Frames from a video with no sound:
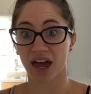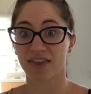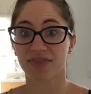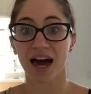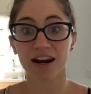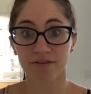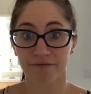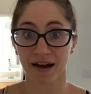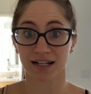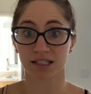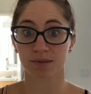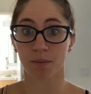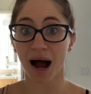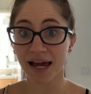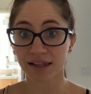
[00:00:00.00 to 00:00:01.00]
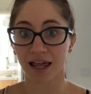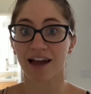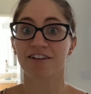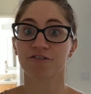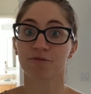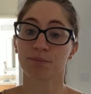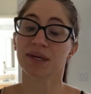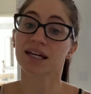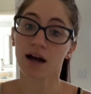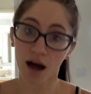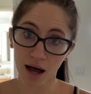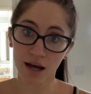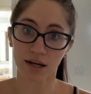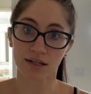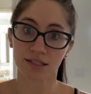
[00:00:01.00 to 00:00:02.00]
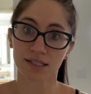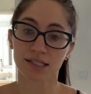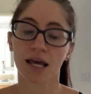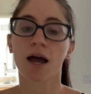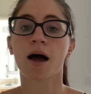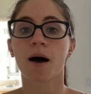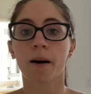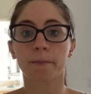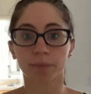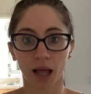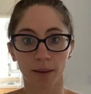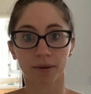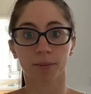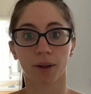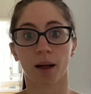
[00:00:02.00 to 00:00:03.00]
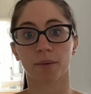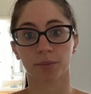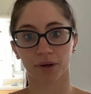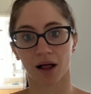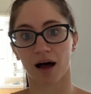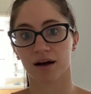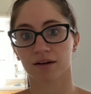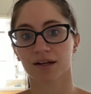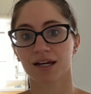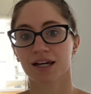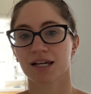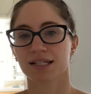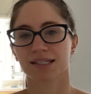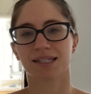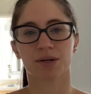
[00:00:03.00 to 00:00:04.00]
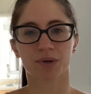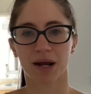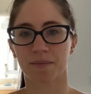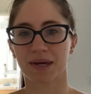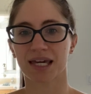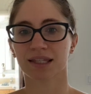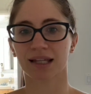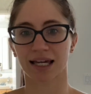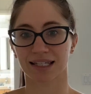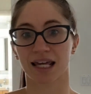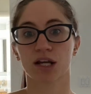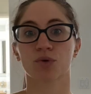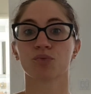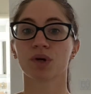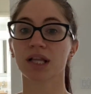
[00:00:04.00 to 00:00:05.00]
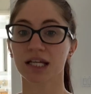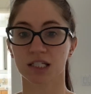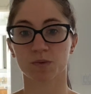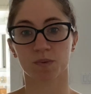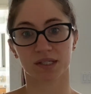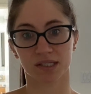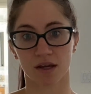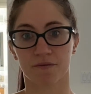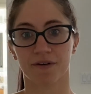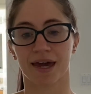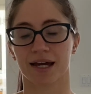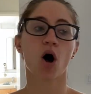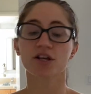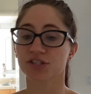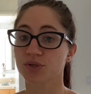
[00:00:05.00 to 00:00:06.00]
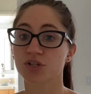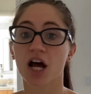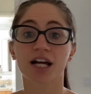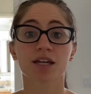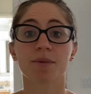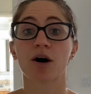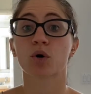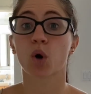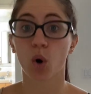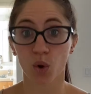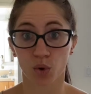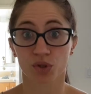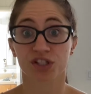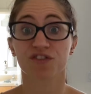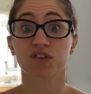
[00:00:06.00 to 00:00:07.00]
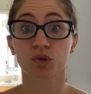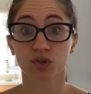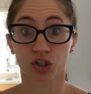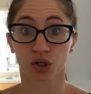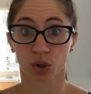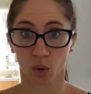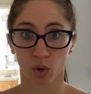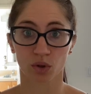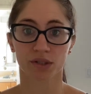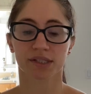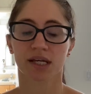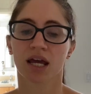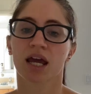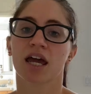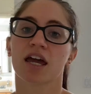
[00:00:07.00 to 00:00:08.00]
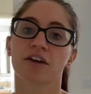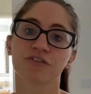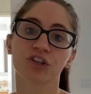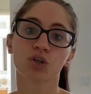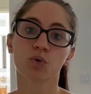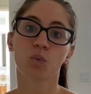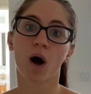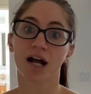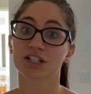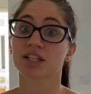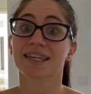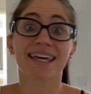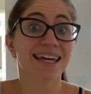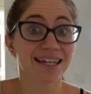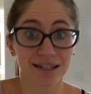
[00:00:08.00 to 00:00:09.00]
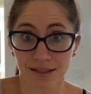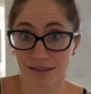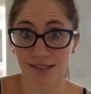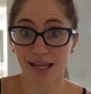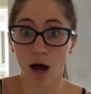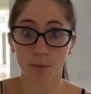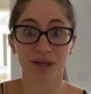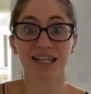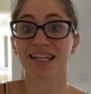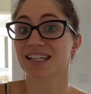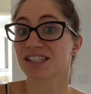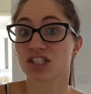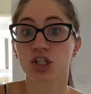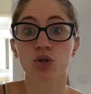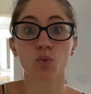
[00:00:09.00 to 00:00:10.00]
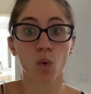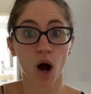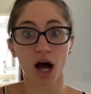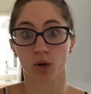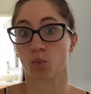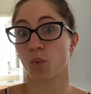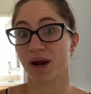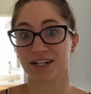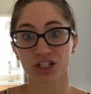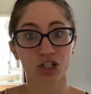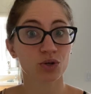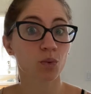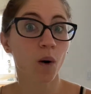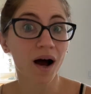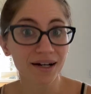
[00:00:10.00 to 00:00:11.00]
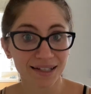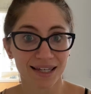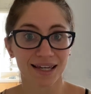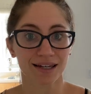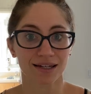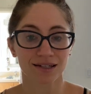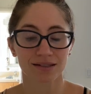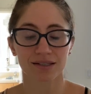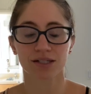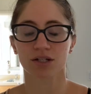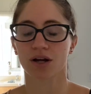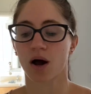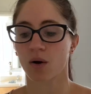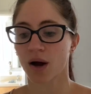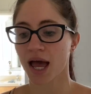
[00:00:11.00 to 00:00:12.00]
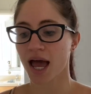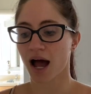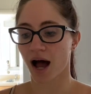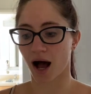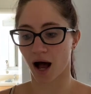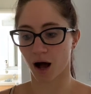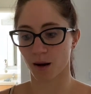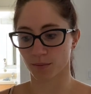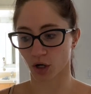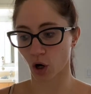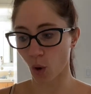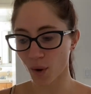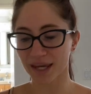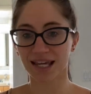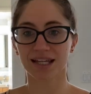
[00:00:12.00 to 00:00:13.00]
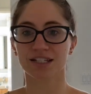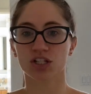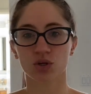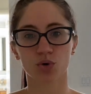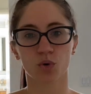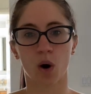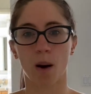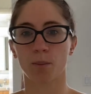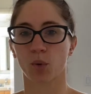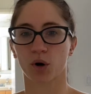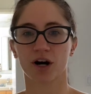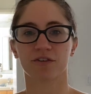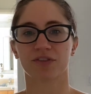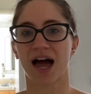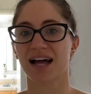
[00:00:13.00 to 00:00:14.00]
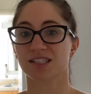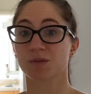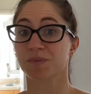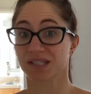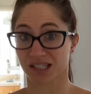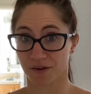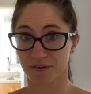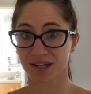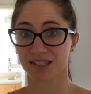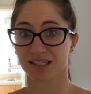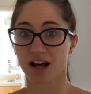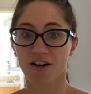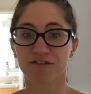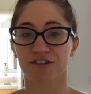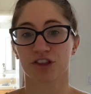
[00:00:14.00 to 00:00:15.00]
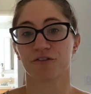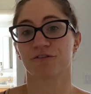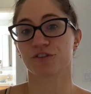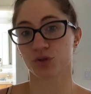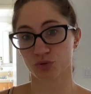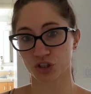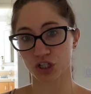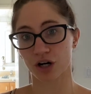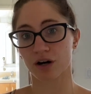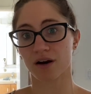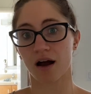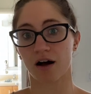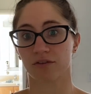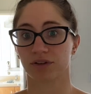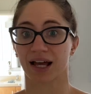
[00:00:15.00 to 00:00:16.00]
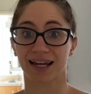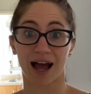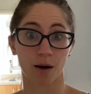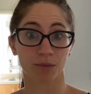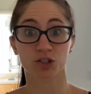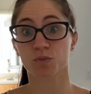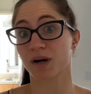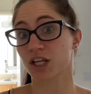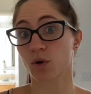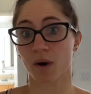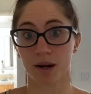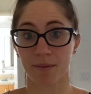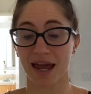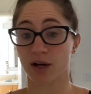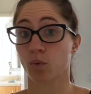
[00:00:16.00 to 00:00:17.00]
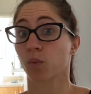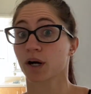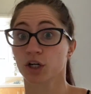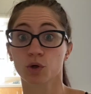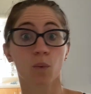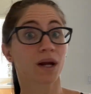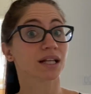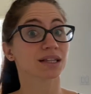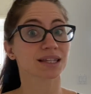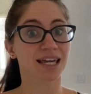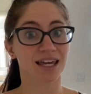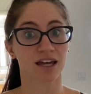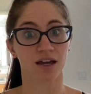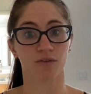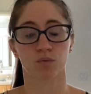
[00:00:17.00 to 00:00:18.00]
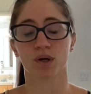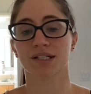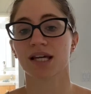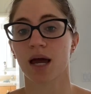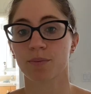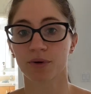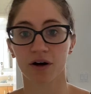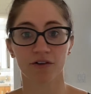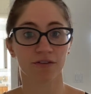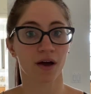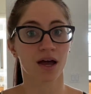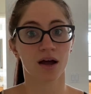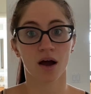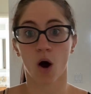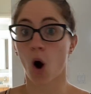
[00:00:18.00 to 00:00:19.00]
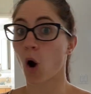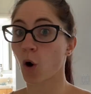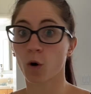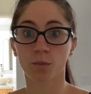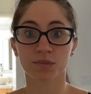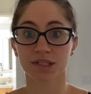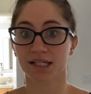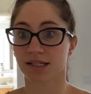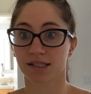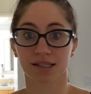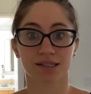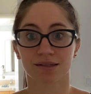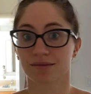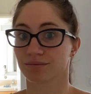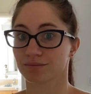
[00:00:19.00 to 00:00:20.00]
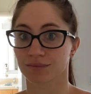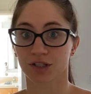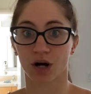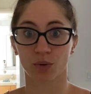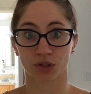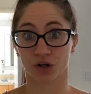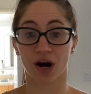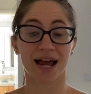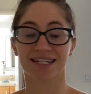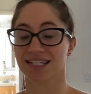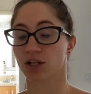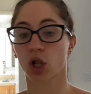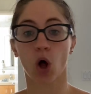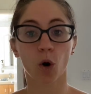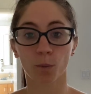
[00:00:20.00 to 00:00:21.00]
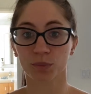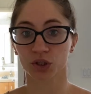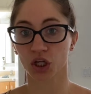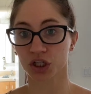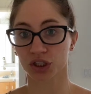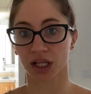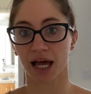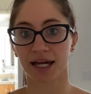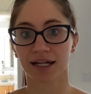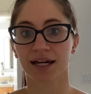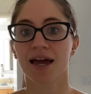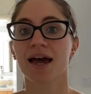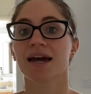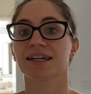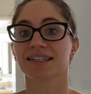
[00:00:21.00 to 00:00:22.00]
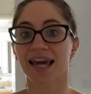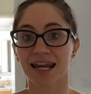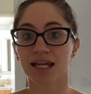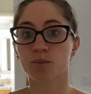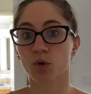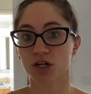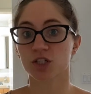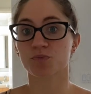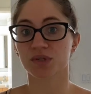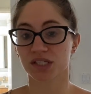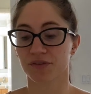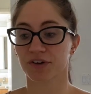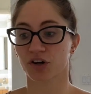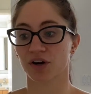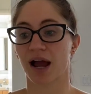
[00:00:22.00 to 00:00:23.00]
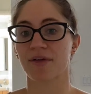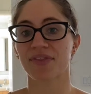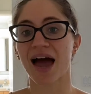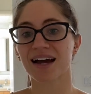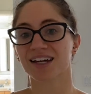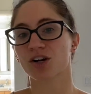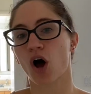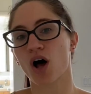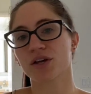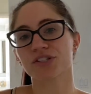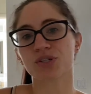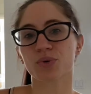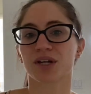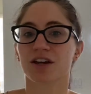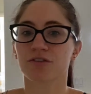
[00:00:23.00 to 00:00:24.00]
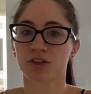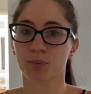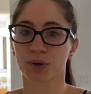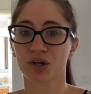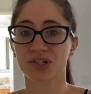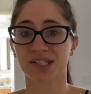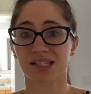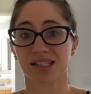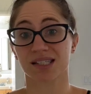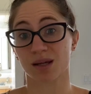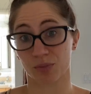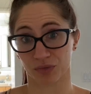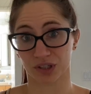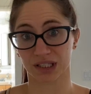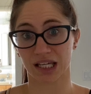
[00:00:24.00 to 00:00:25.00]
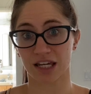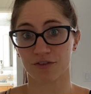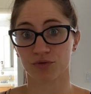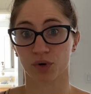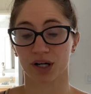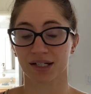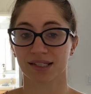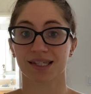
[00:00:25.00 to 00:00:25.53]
and that affects my life because blah blah blah blah blah. See what I mean? Like getting really specific. Also talking about goals, future goals. If you want kids, how many kids do you want? When do you want kids? Going into more of that specific stuff for the future of like how much money you want to make, where do you want to live, what type of home does your ideal home look like? Getting more specific around that can also give the person some relief where it's